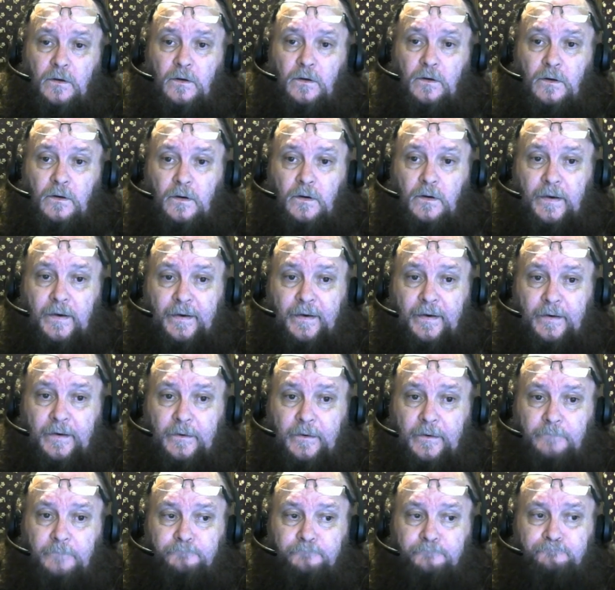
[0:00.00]

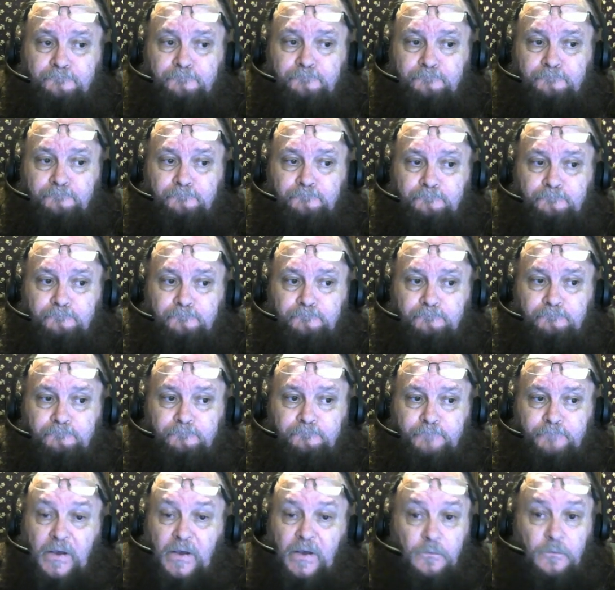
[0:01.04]
um,
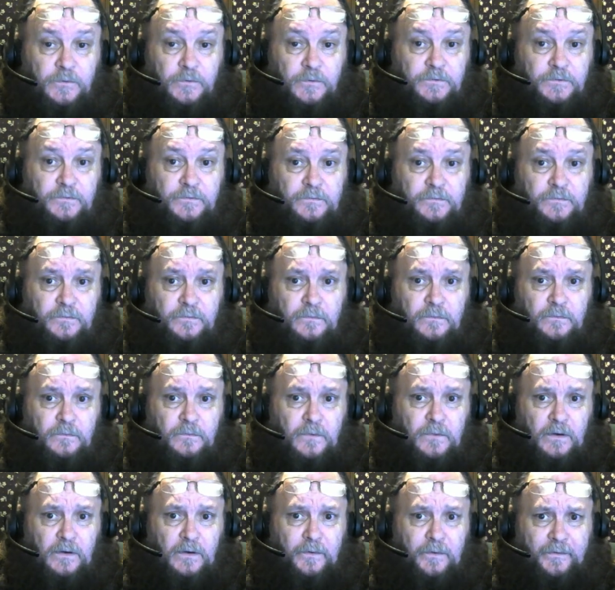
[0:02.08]
it was
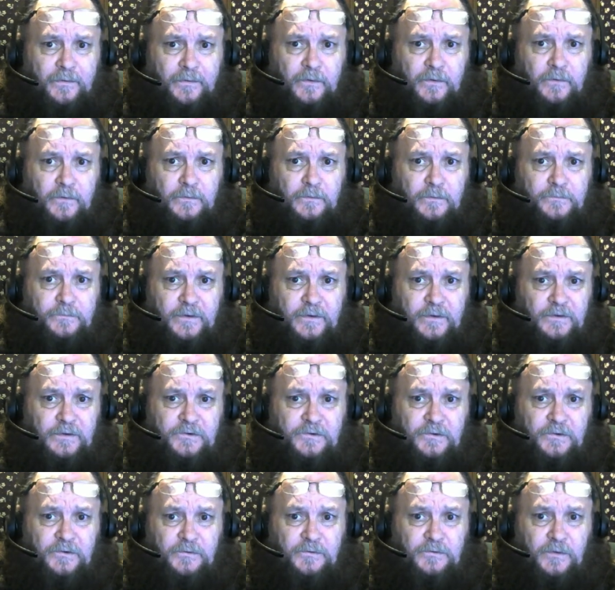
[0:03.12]
a little
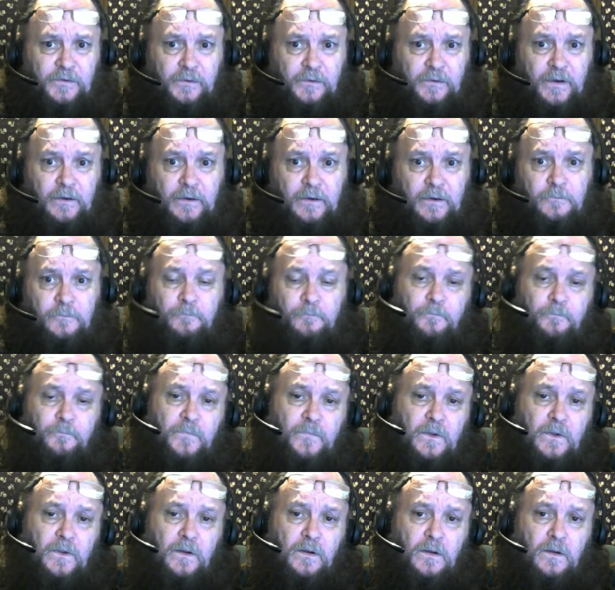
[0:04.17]
disconcerting
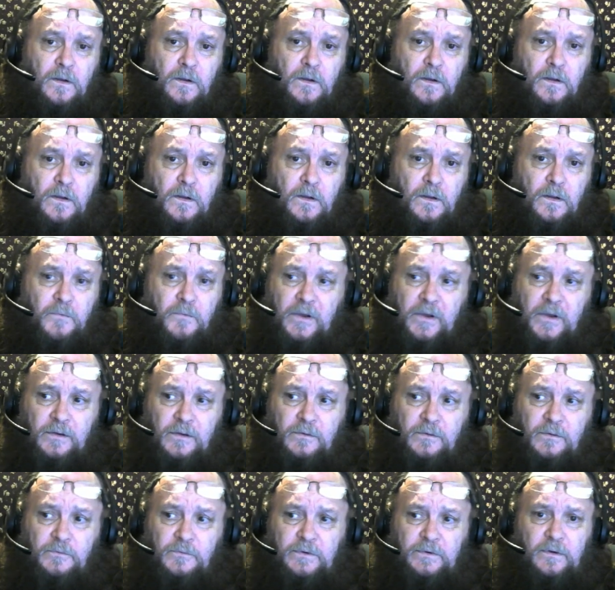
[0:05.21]
because
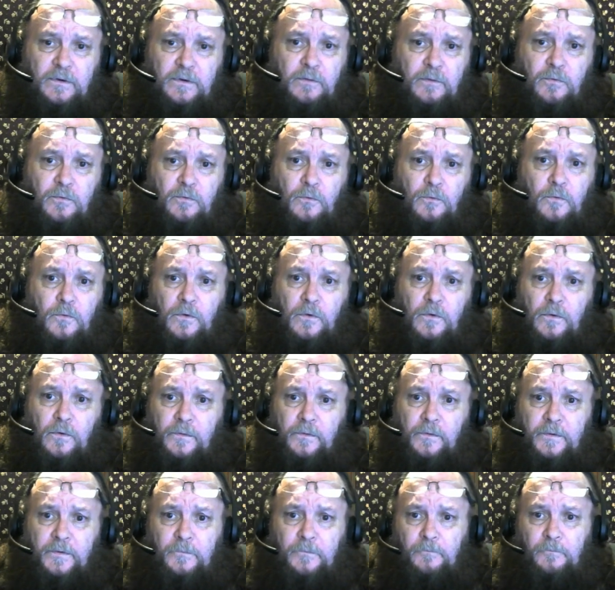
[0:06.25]
it was a different world.
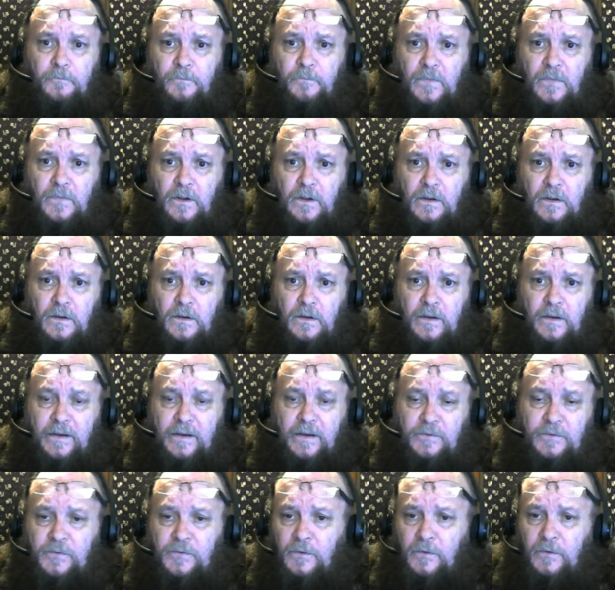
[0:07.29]
It
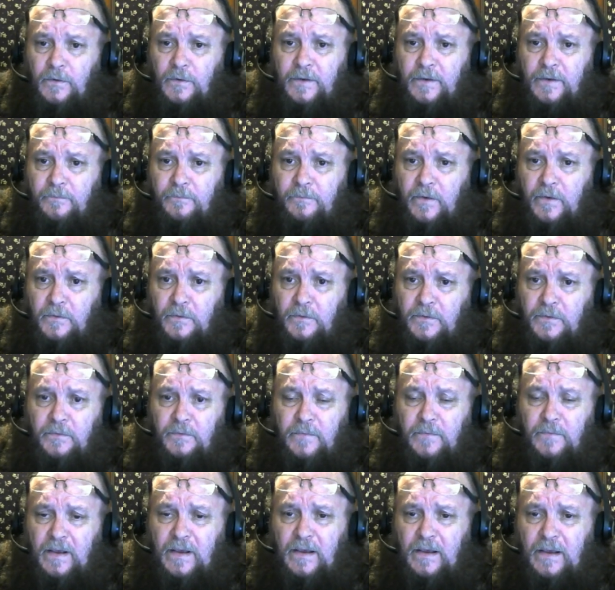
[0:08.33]
truly felt to
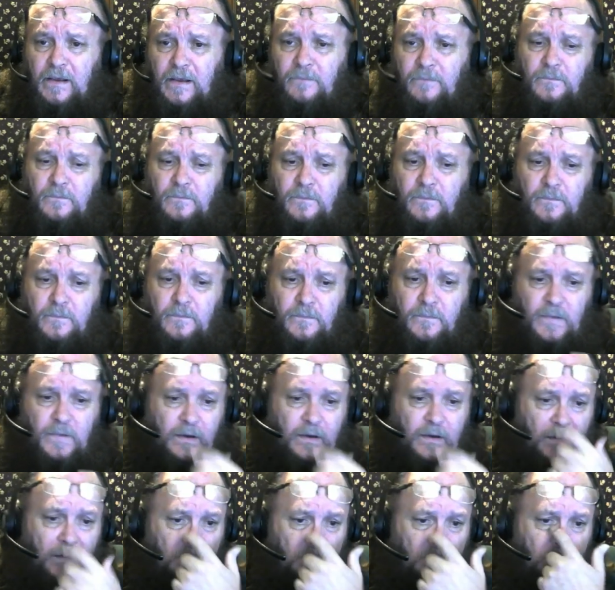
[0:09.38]
me,
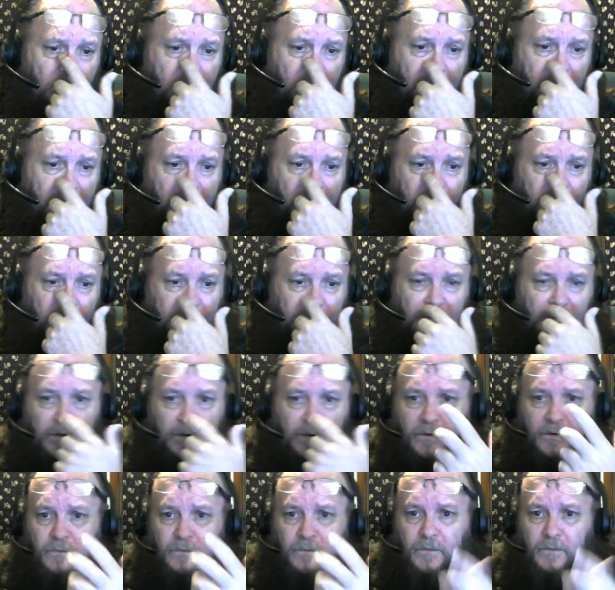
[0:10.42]
when I was
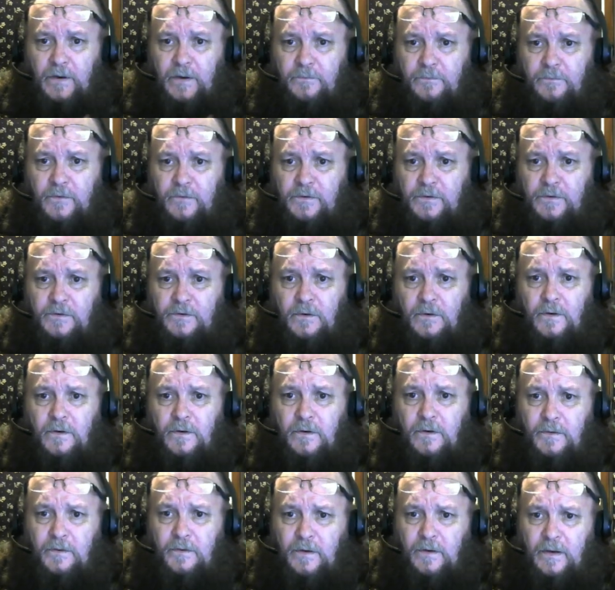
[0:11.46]
younger, when I first started
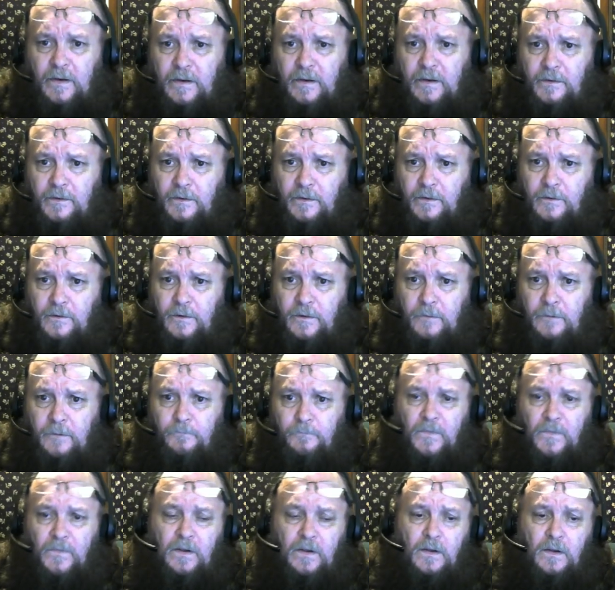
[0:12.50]
learning how to do it,
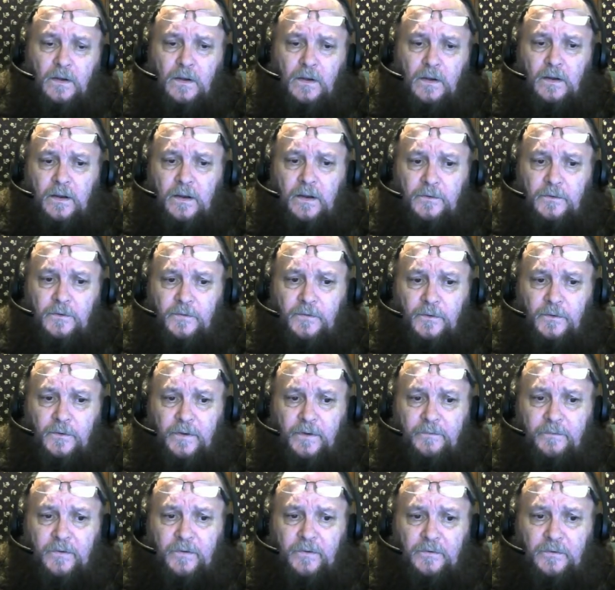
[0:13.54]
it truly
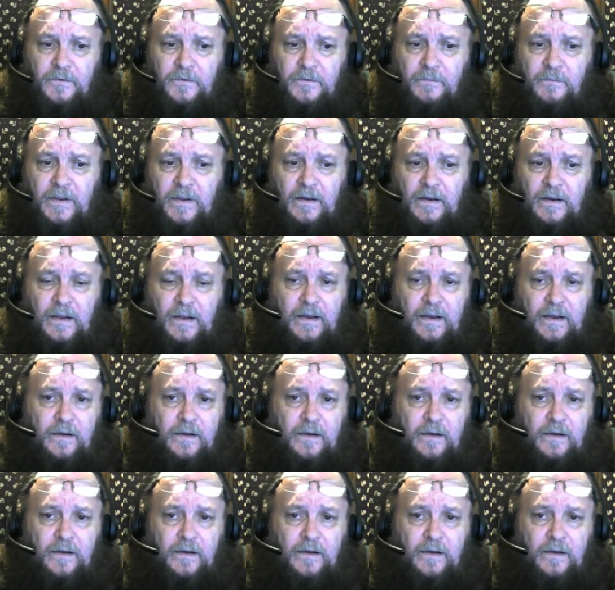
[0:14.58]
felt to me like